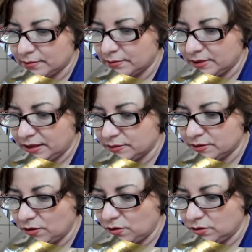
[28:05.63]
I'm going to use
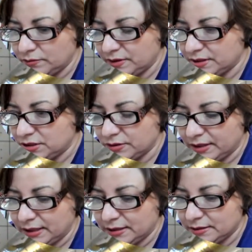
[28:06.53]
all of these
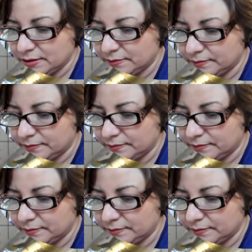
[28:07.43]
strands.